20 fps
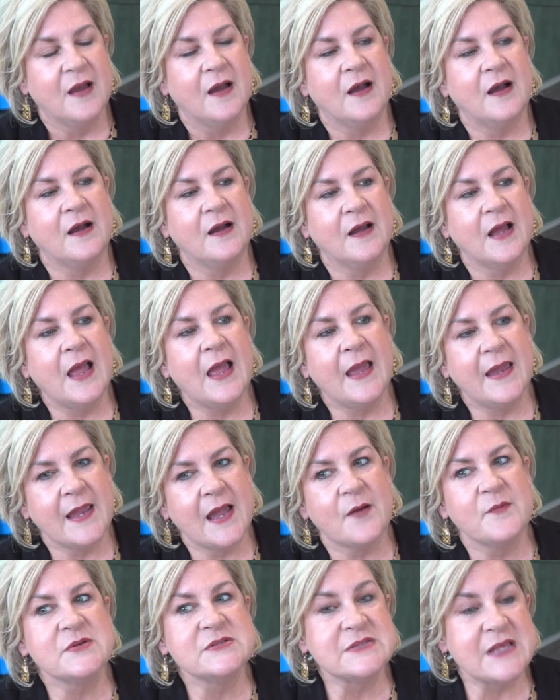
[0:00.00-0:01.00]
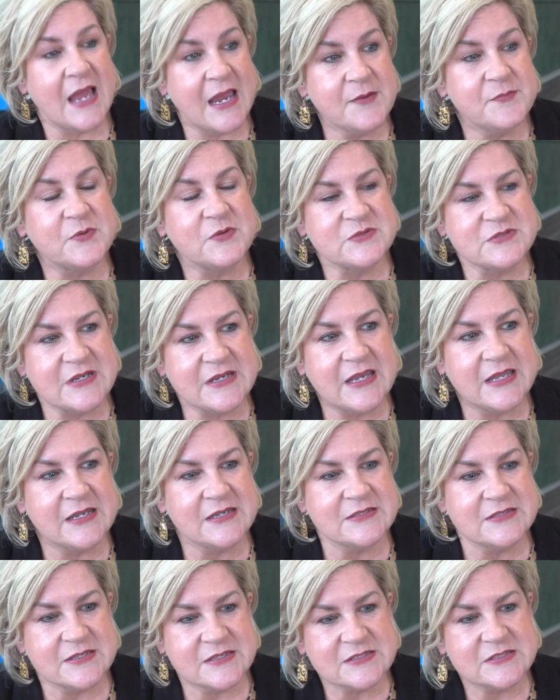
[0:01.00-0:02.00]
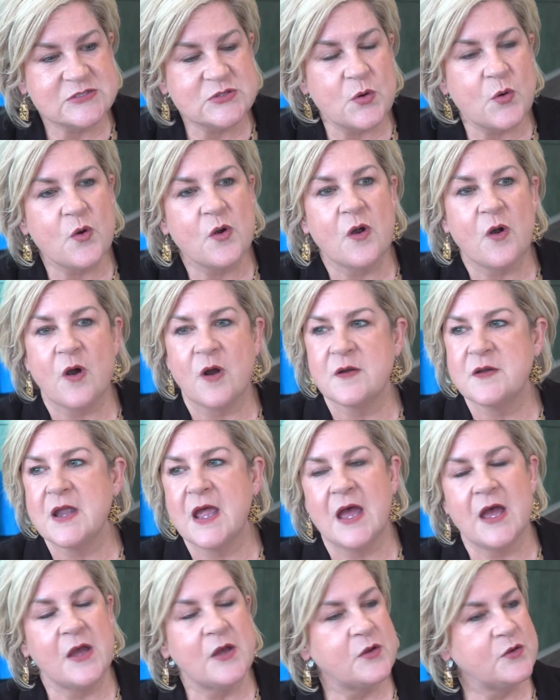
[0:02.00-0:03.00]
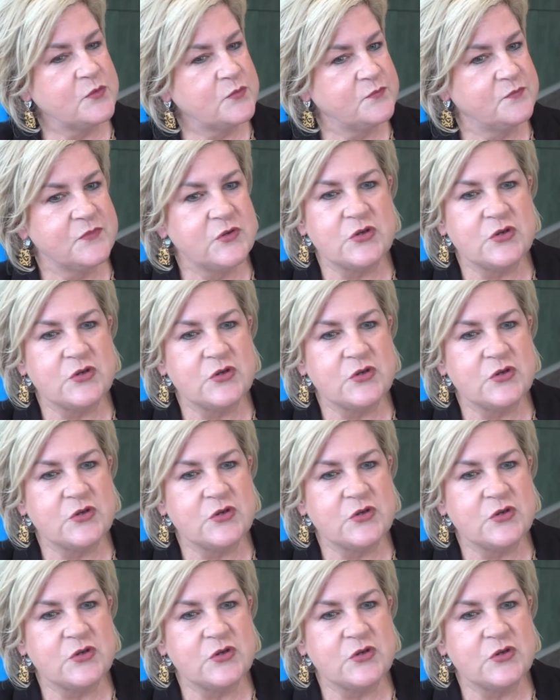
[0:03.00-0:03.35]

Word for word: uh, hey, I was able to get into this door, or no,